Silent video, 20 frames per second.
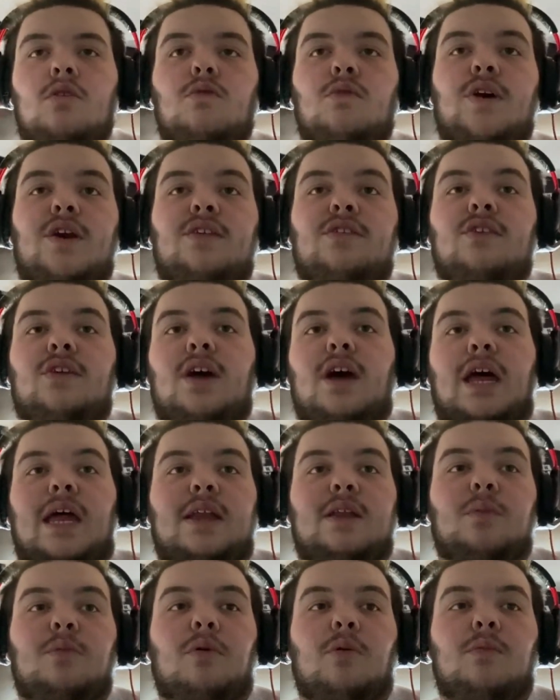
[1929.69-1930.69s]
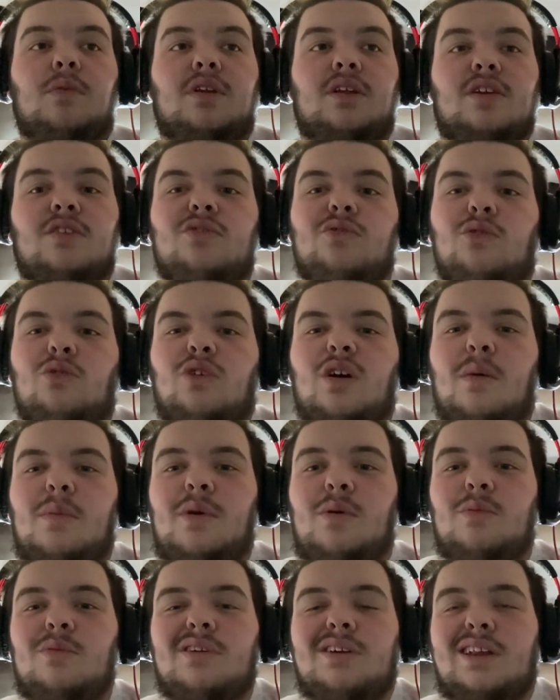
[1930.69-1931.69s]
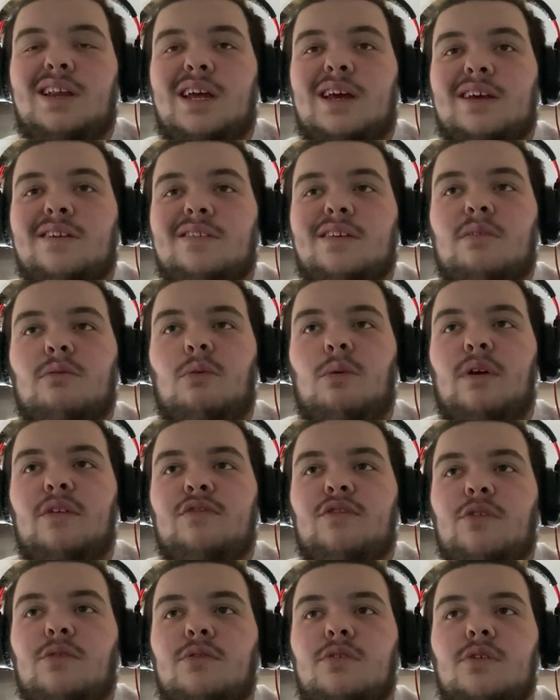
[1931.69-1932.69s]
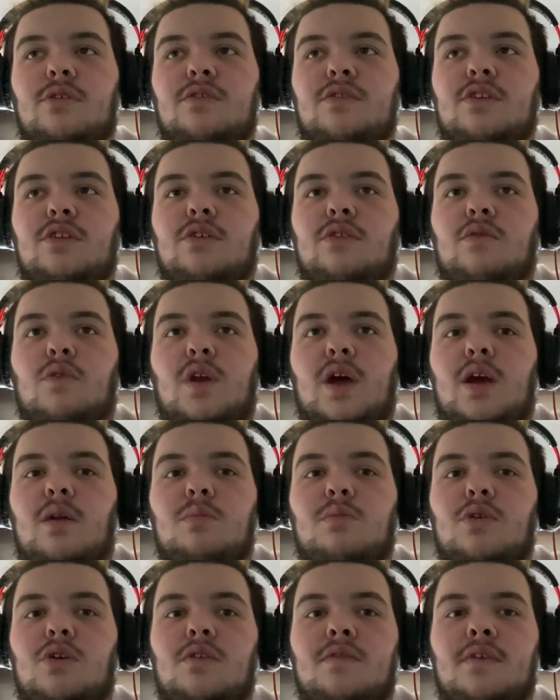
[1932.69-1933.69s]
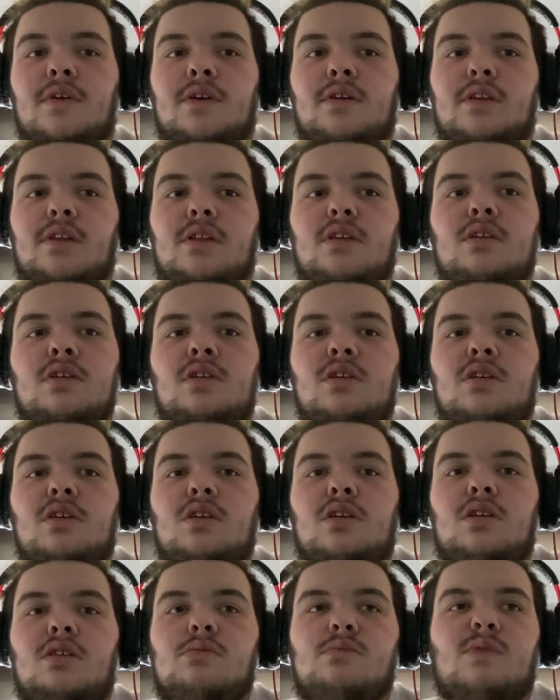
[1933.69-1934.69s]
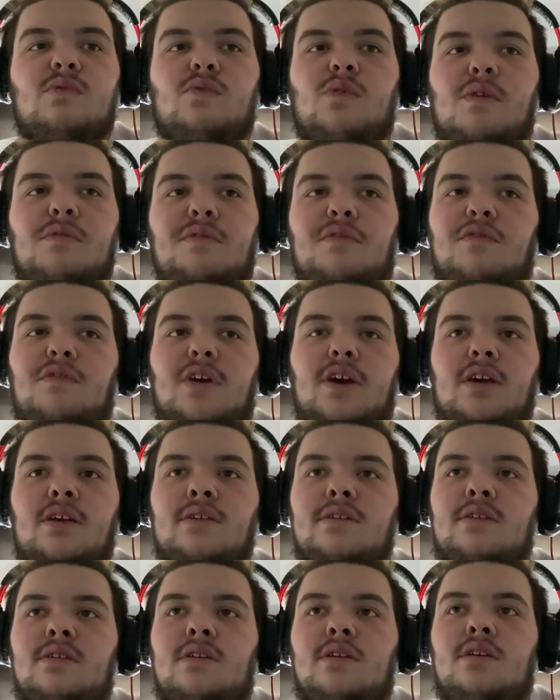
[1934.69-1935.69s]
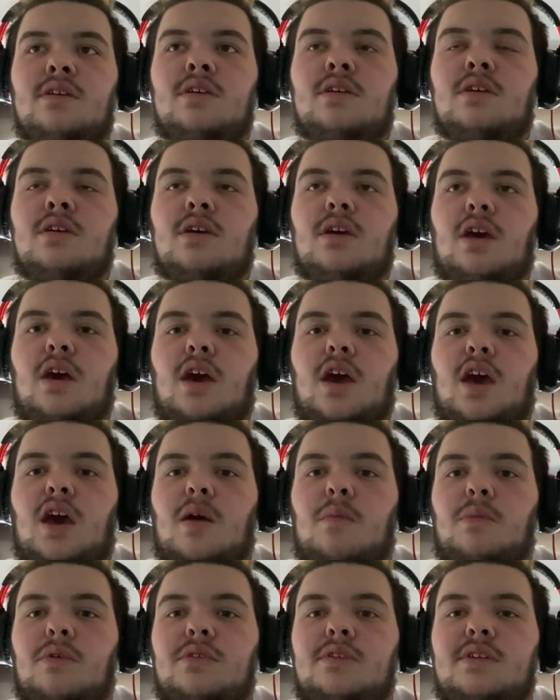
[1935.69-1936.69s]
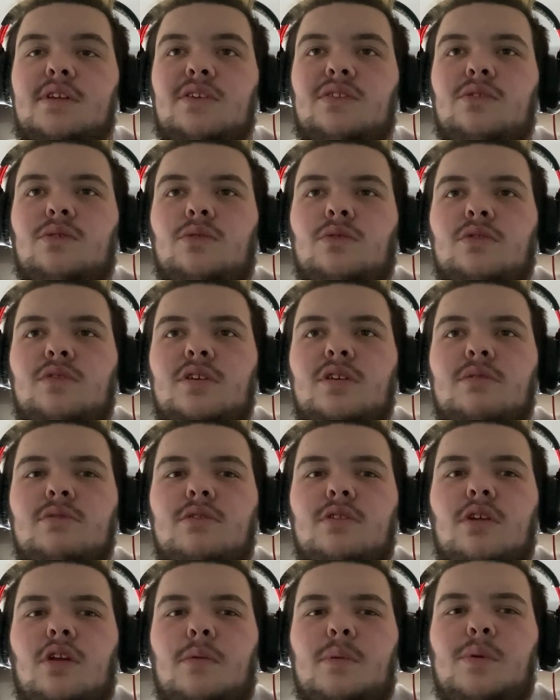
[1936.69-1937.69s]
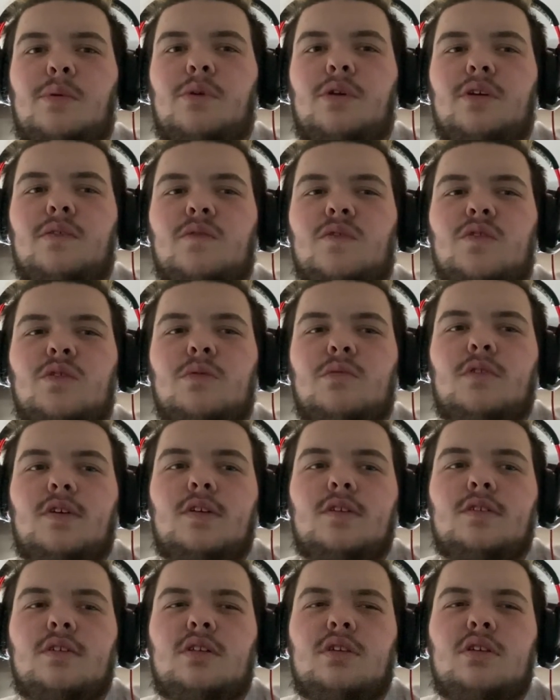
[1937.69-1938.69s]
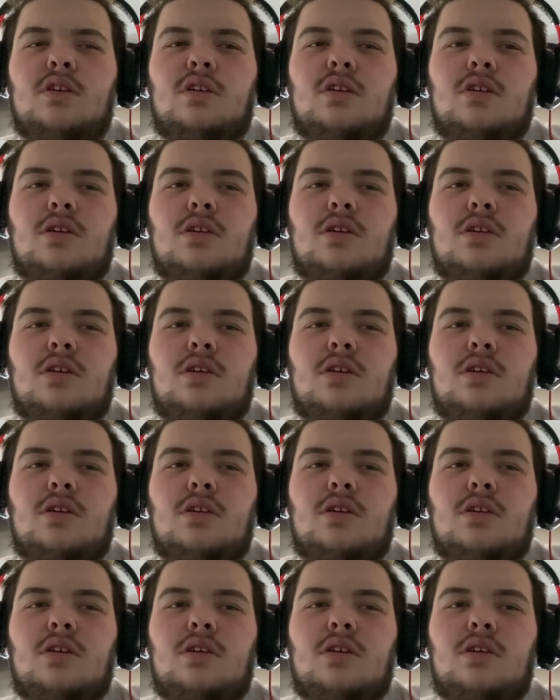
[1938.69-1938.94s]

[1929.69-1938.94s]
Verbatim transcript: Right, so nah, it's a problem with Discord. I mean, like I said, we went through UFC 249 perfectly, went through every fight. But Discord seems to not be working for some reason.